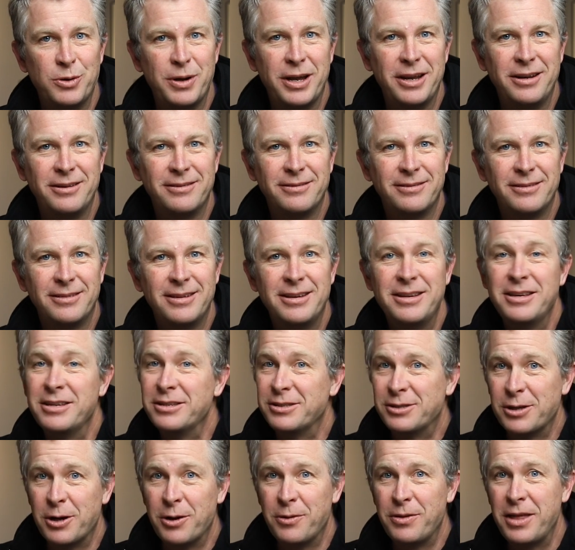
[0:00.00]
to it.
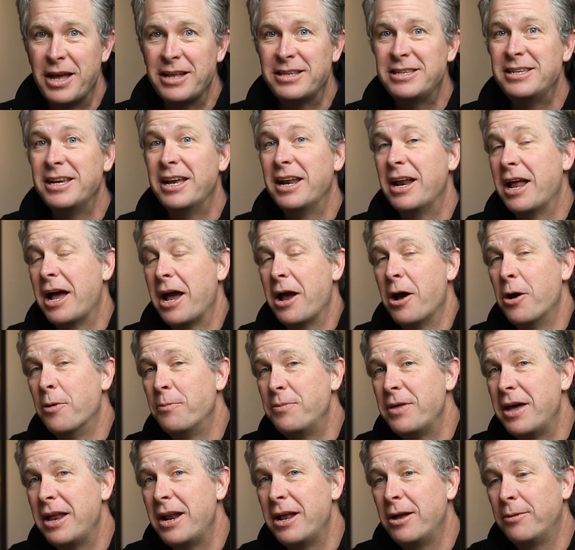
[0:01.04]
So that's it. I
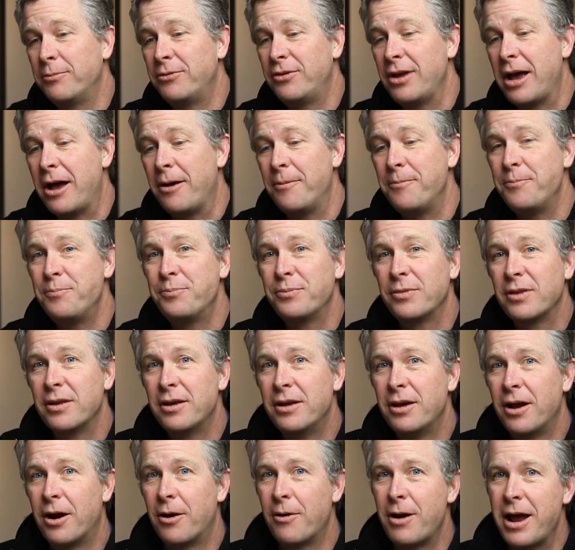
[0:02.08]
hope that helps out.
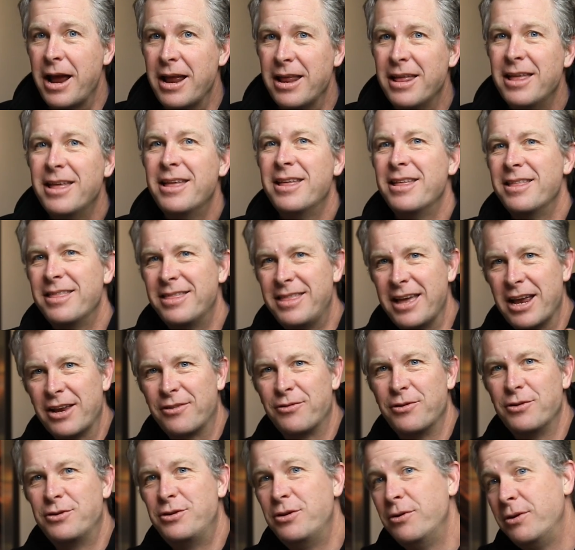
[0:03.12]
All right.
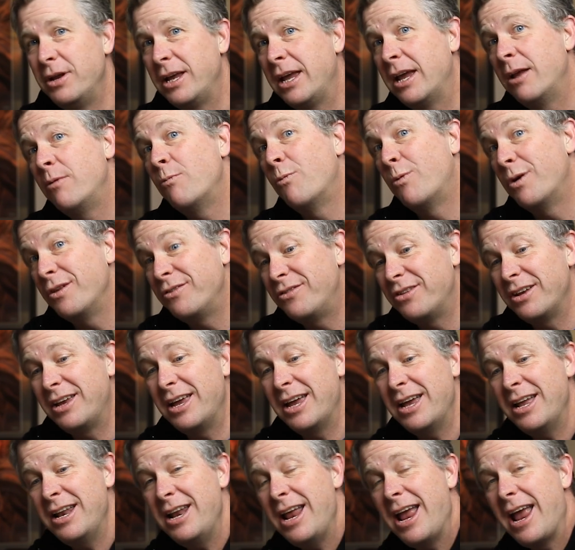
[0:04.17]
Thanks for tuning in once
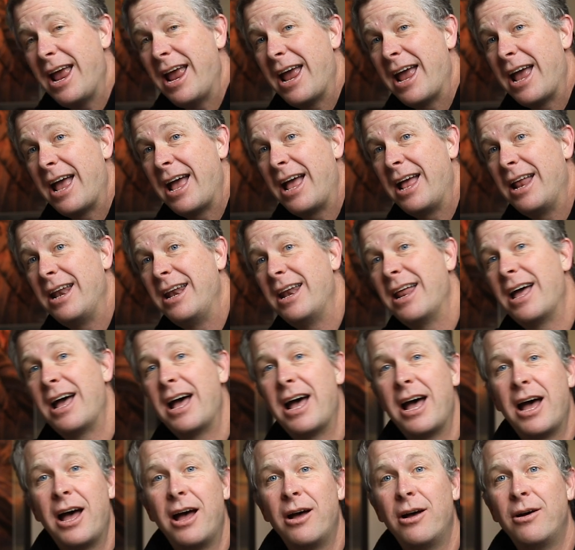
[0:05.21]
again, and
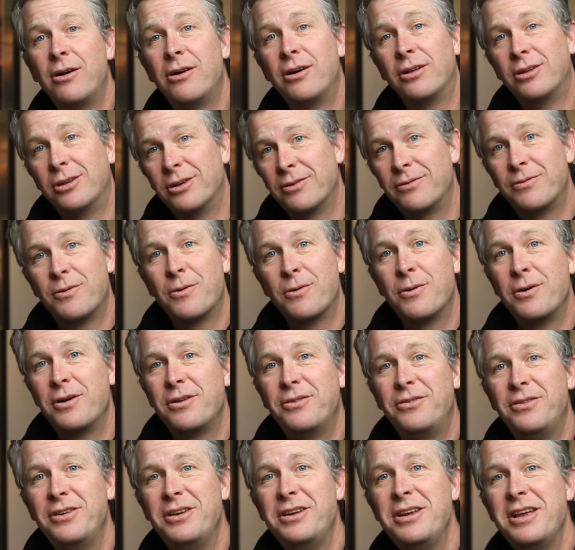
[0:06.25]
uh, we'll look forward to
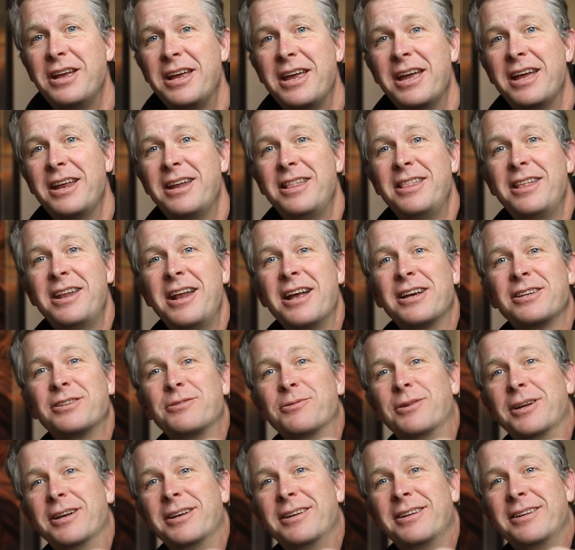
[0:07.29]
seeing you again in the next
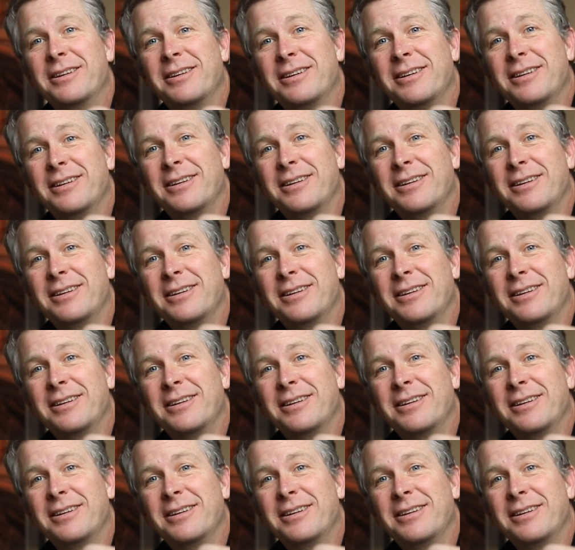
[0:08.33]
one.